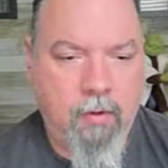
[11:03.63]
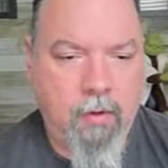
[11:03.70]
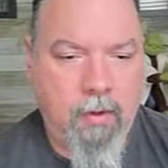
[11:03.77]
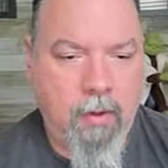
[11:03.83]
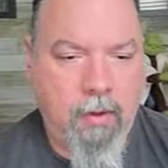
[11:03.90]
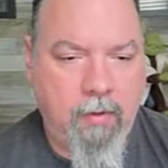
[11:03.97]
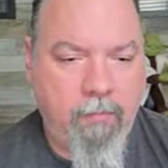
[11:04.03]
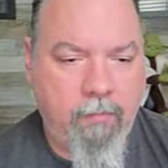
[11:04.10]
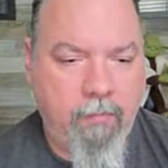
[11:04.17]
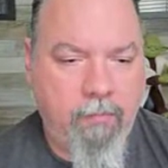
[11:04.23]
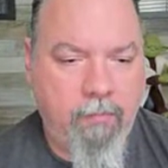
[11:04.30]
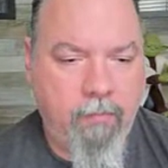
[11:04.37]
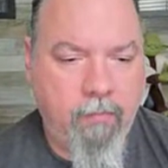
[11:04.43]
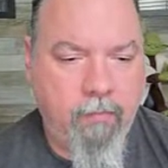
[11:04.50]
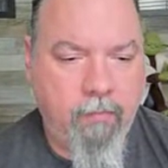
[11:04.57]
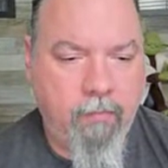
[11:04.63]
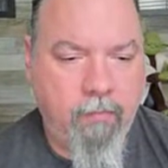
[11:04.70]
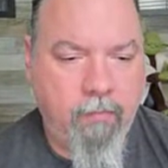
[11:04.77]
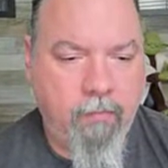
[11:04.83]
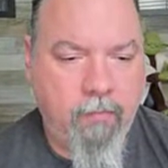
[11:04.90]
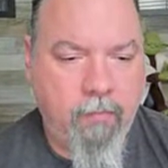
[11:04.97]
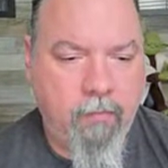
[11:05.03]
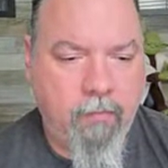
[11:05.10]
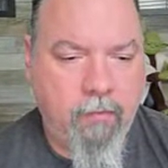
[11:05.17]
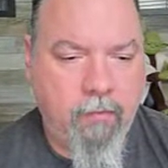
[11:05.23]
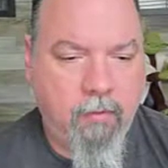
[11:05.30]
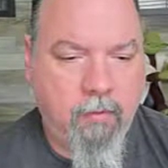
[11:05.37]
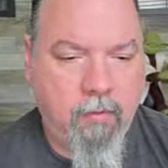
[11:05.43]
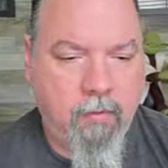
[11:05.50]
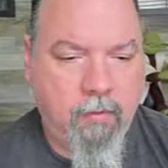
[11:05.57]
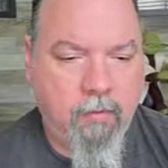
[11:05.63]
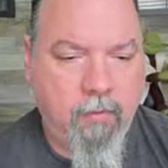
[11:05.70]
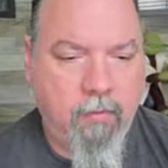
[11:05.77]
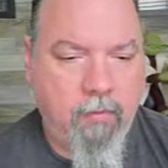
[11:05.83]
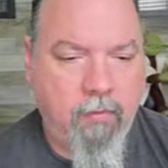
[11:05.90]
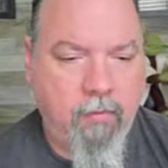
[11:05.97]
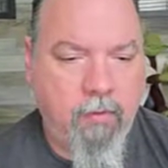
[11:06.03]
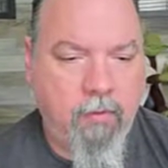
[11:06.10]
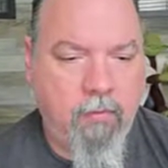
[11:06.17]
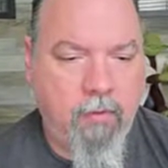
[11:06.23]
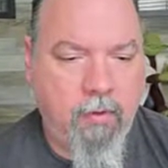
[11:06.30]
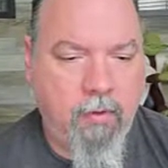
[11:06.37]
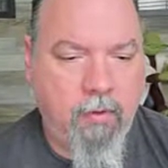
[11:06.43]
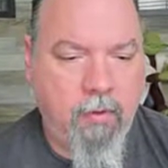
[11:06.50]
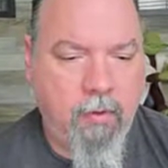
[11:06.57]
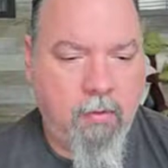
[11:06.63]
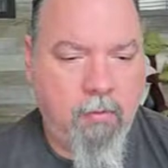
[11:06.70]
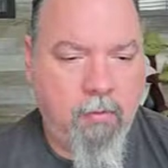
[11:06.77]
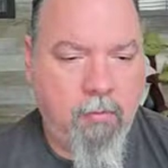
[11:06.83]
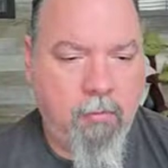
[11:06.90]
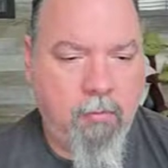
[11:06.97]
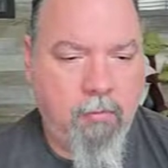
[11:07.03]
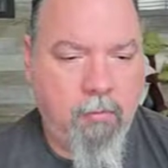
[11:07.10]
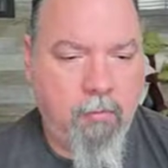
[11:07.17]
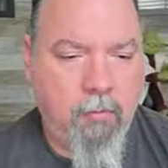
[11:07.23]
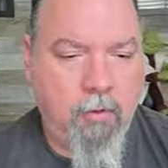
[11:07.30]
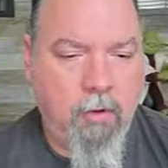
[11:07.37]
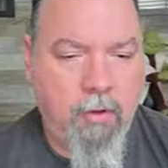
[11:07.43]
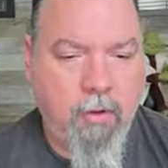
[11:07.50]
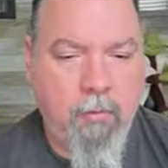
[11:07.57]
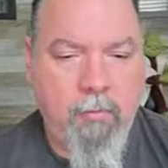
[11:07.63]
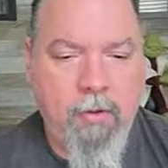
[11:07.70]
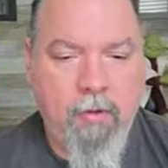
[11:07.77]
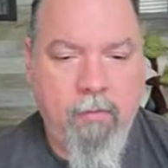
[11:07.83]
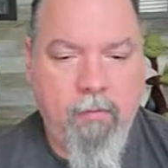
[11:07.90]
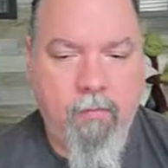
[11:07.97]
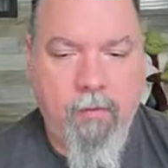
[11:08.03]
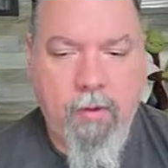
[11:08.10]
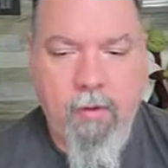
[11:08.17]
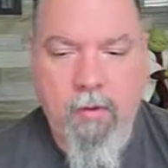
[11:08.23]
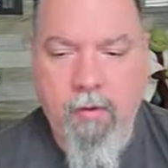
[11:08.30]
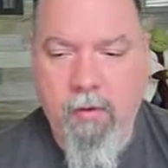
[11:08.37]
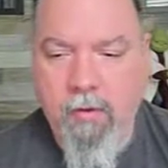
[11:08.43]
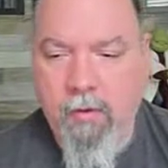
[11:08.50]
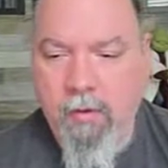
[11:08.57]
Life coaching, I don't know. Warning, I pee outside.